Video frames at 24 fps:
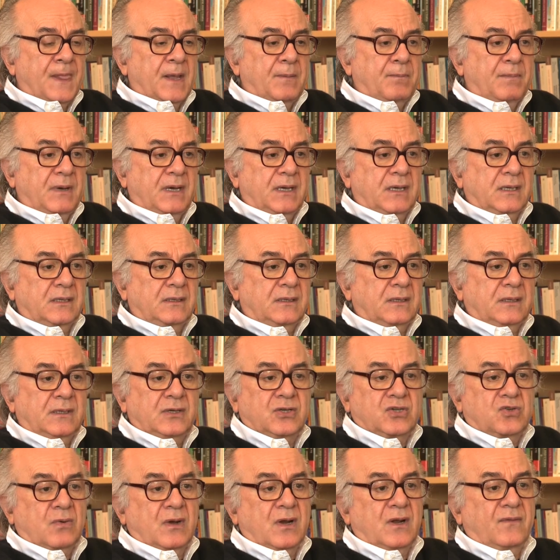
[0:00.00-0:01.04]
but
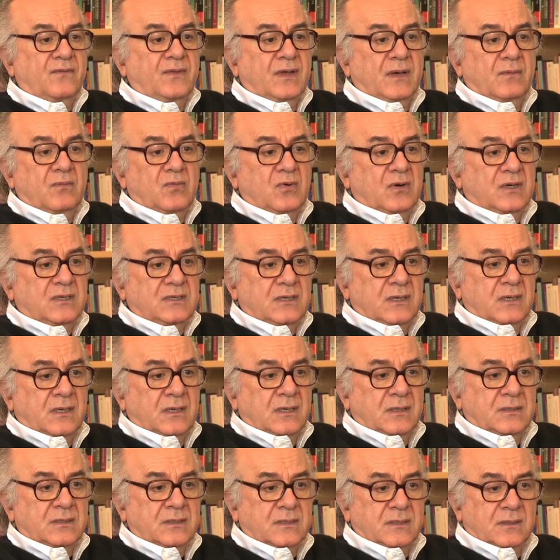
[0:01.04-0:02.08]
each one of them was in
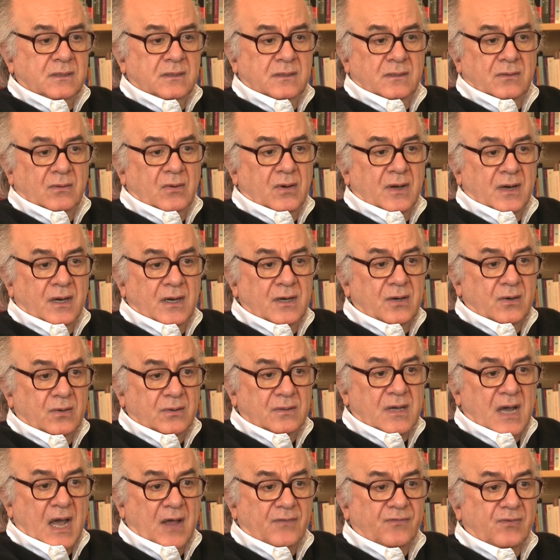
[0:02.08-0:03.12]
his or her own
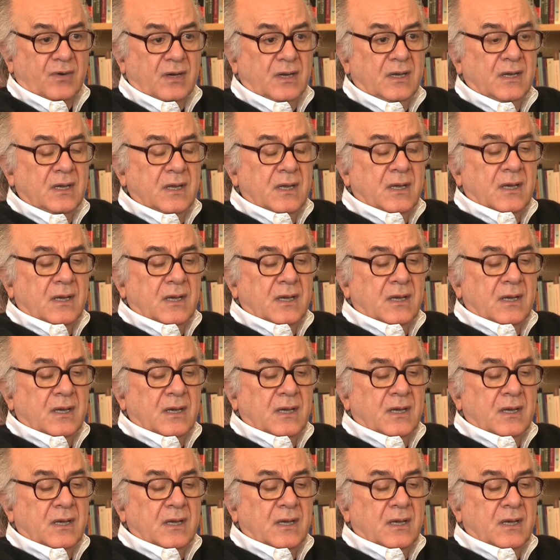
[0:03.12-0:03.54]
country